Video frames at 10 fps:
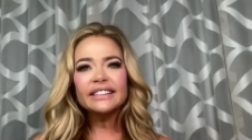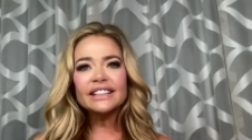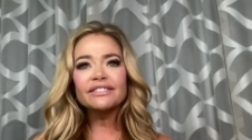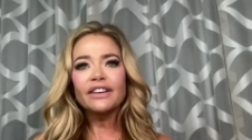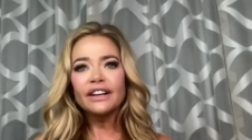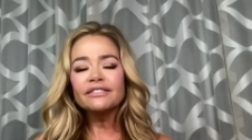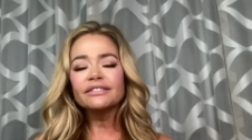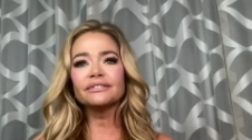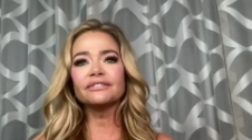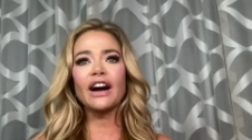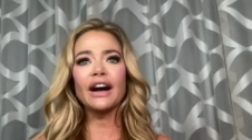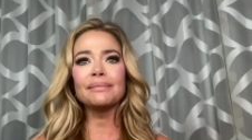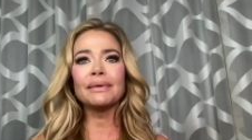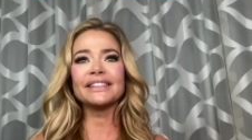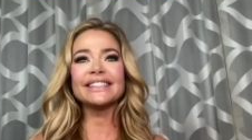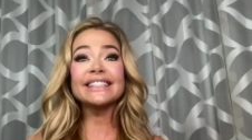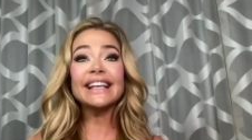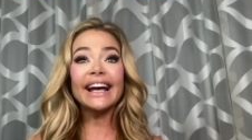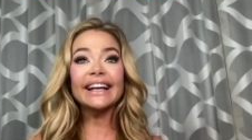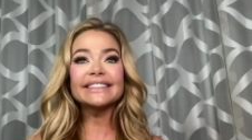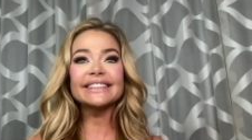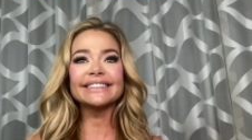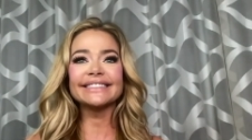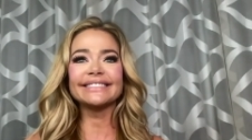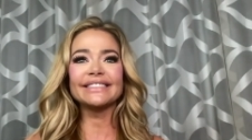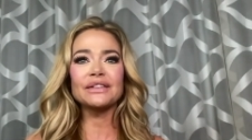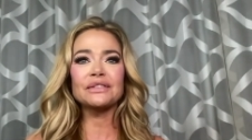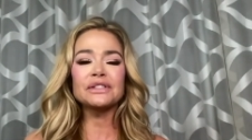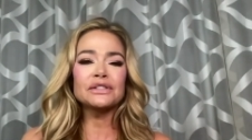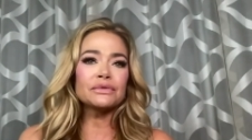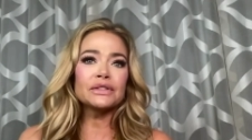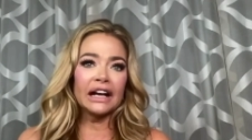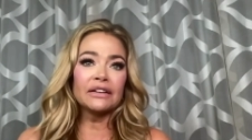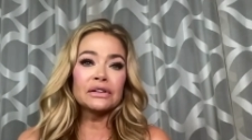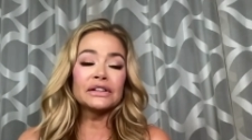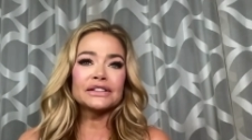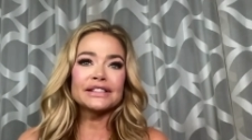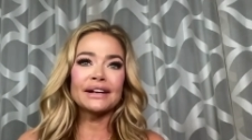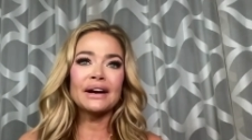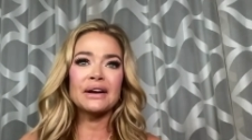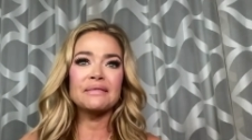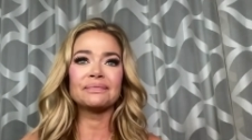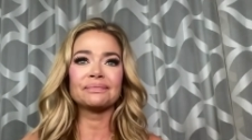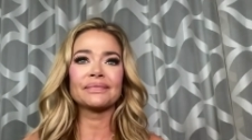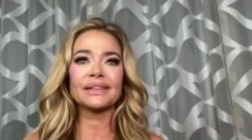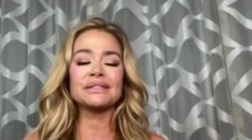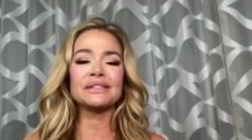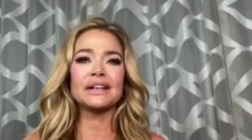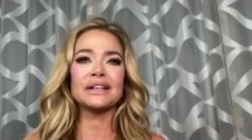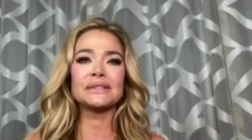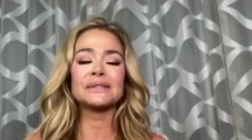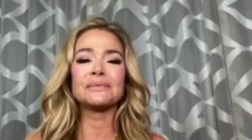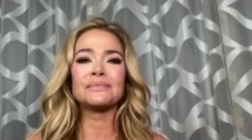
It's a fun vibe on set, and we had a really good time. It was nice.